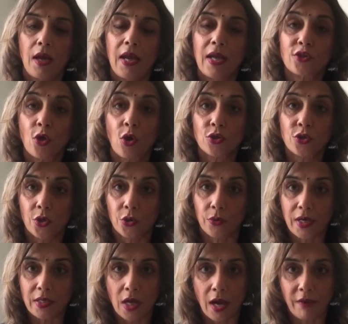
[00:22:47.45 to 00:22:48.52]
It's also a
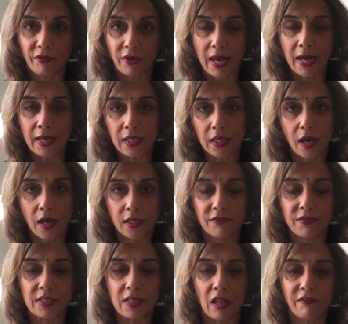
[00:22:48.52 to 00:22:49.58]
great time for any kind of
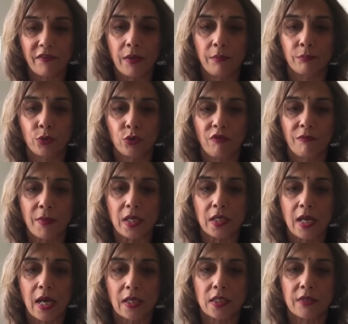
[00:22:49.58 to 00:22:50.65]

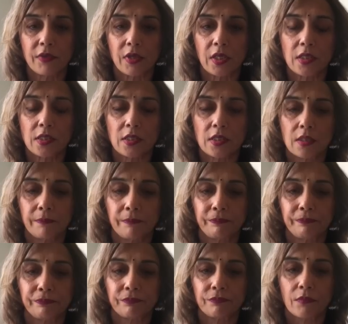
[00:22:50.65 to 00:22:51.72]
self-improvement activities.
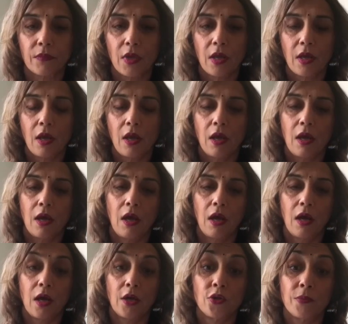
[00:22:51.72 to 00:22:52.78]

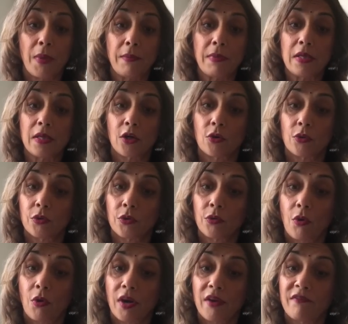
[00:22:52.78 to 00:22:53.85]
You may meet a guru
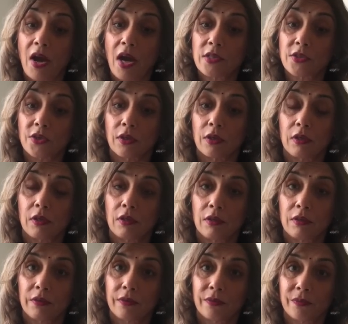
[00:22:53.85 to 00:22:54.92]
or advisor,
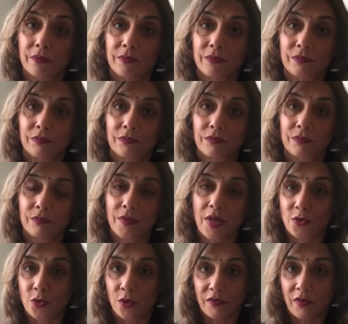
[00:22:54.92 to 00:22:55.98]
a
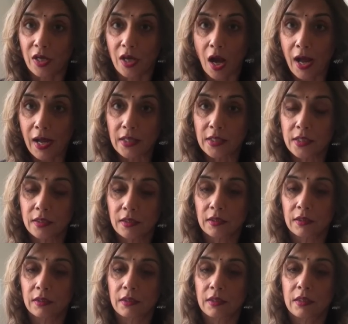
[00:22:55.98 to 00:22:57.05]
sort of a guide
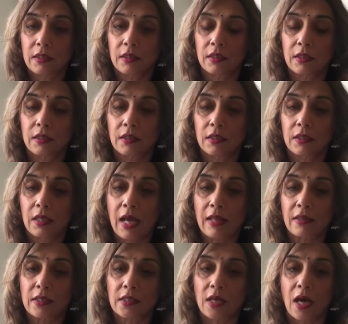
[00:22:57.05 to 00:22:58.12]
at
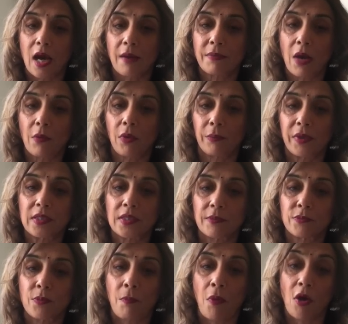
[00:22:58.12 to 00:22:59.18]
this time that will bring
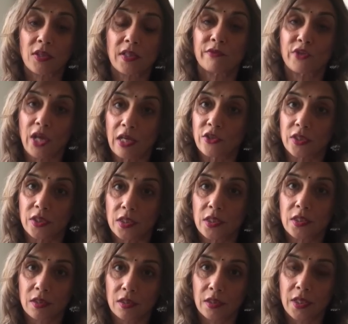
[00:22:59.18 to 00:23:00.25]
some positive
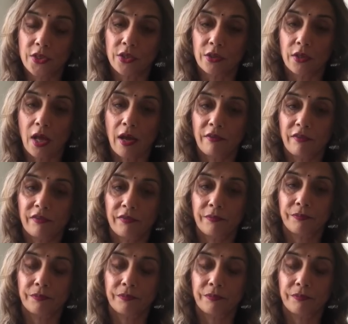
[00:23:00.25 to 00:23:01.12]
changes into your life.